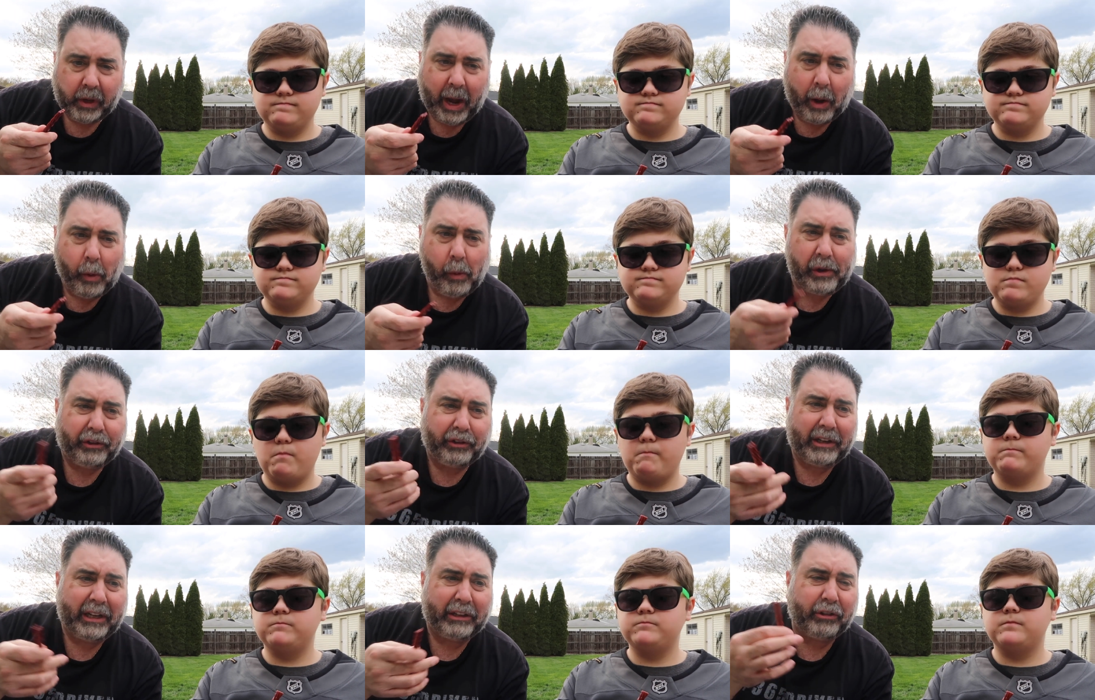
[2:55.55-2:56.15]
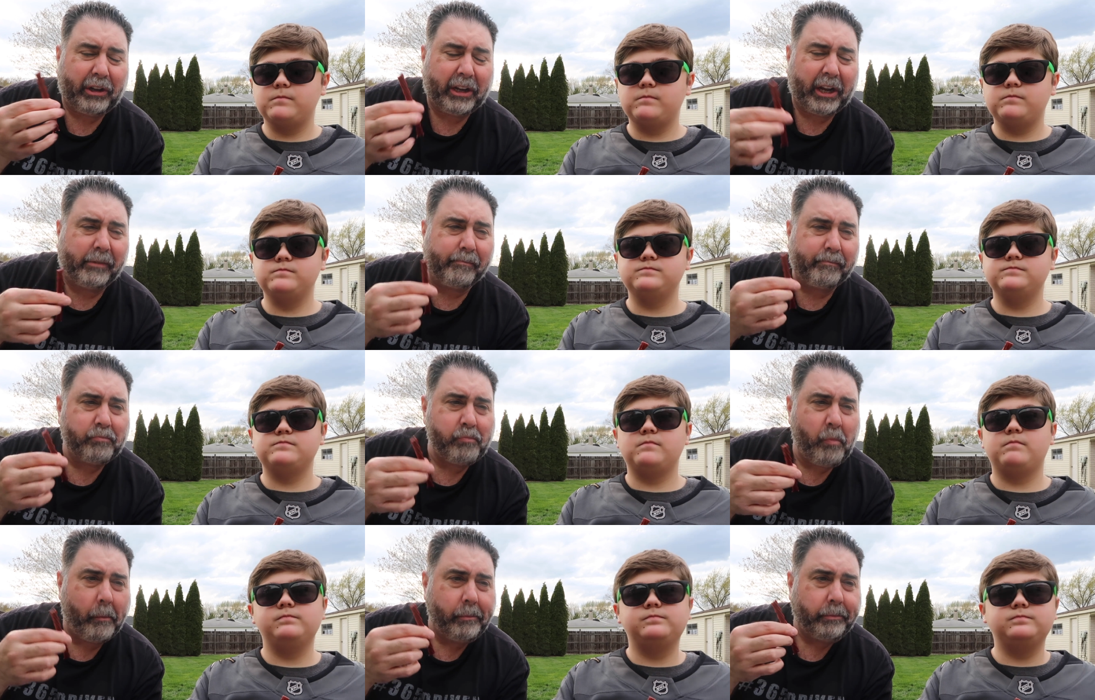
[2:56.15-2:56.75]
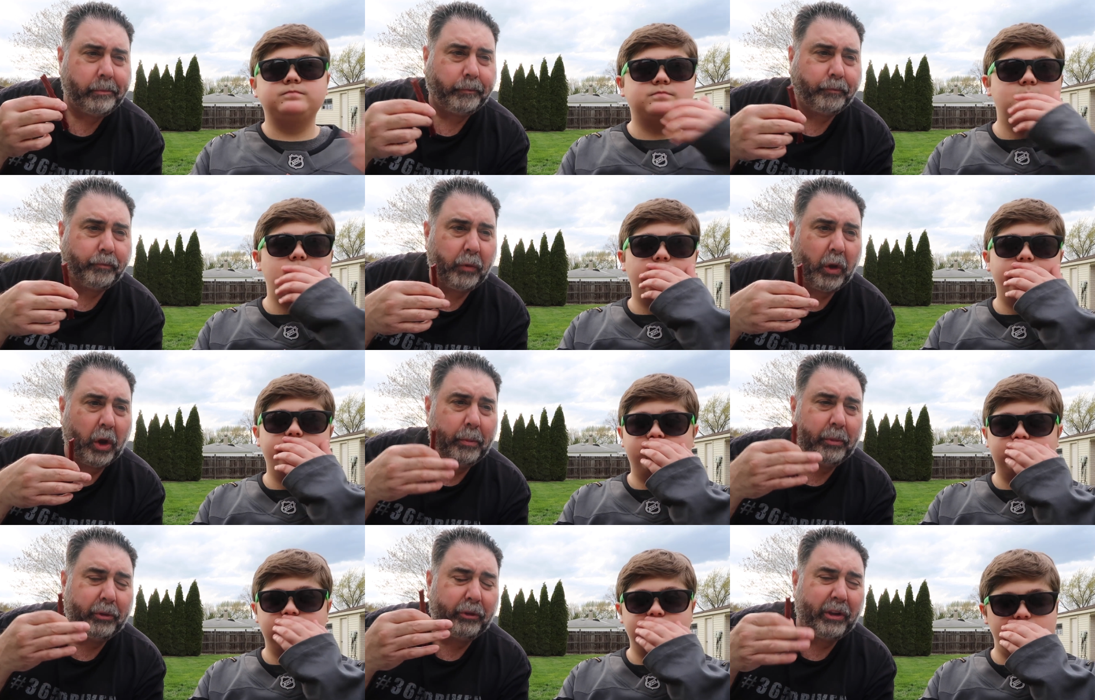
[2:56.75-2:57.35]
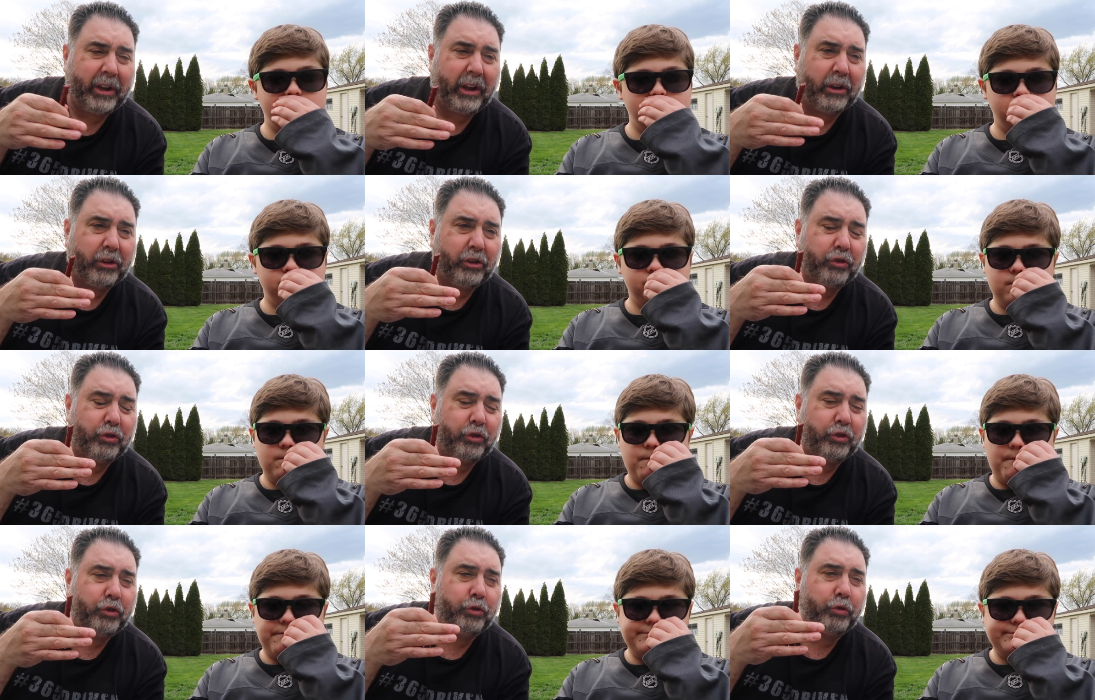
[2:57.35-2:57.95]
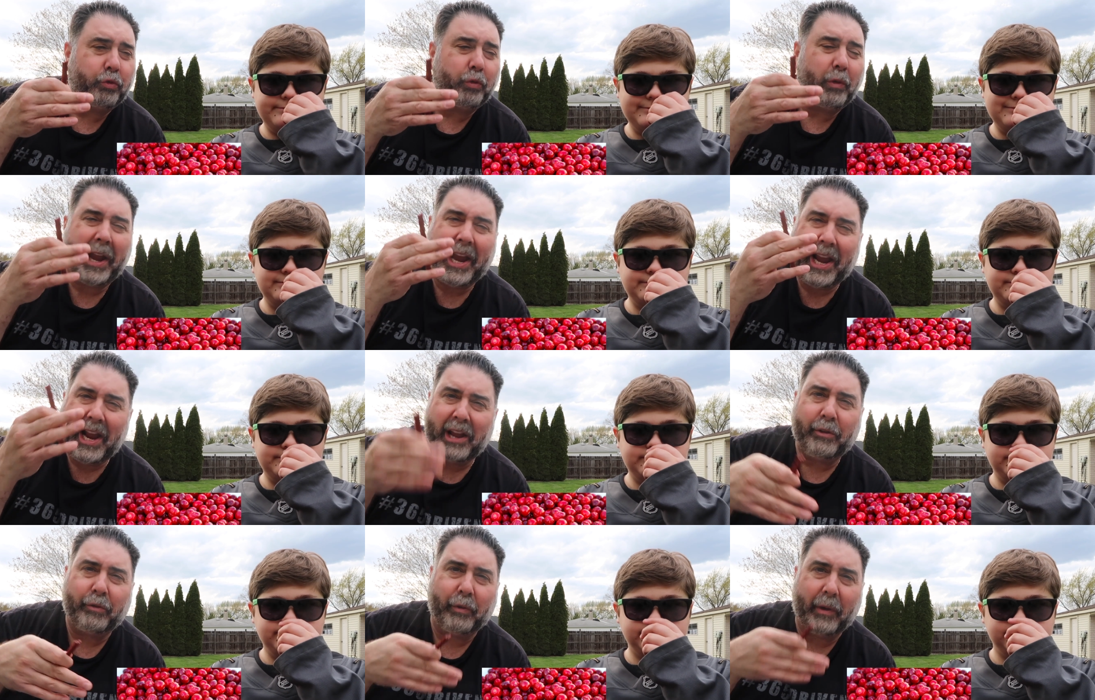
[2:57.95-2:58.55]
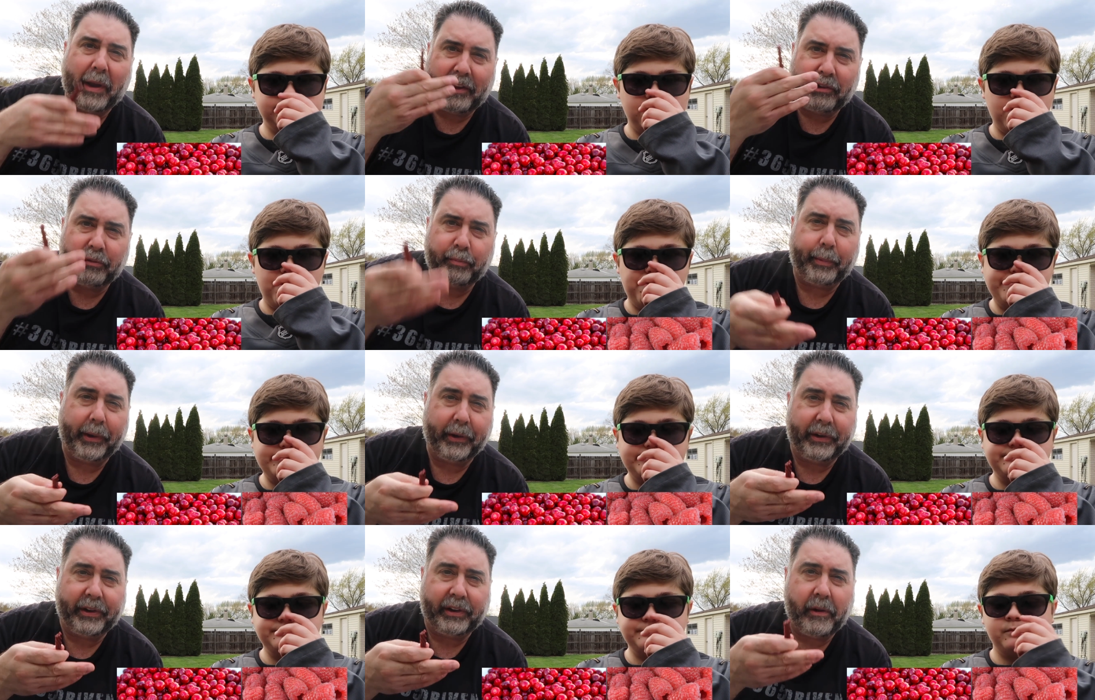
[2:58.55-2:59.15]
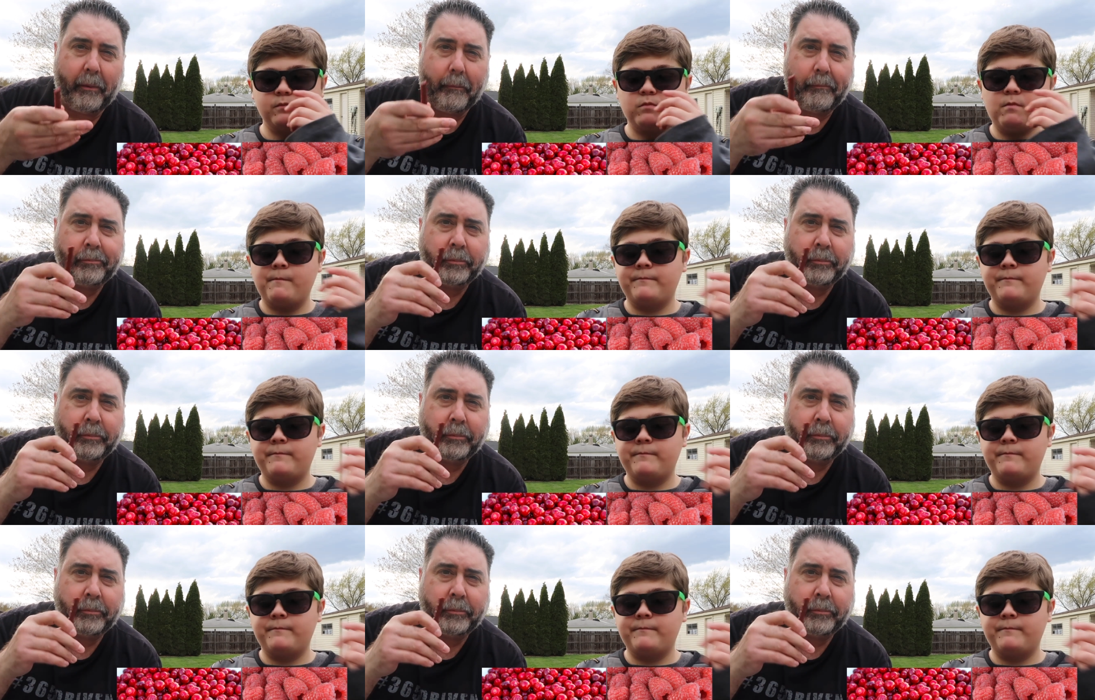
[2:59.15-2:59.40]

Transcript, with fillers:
Speaker 1: I want to say it's like a, almost like a cran raspberry.